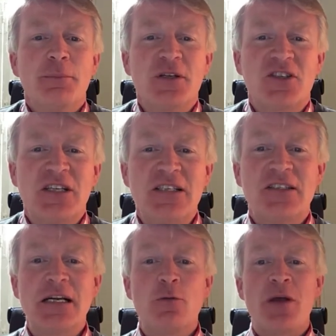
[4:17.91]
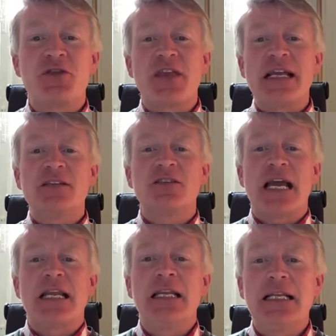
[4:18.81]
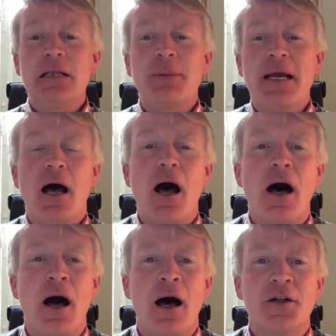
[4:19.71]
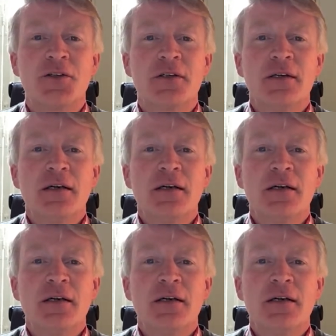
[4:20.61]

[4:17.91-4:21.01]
persisting when things get a little bit hard,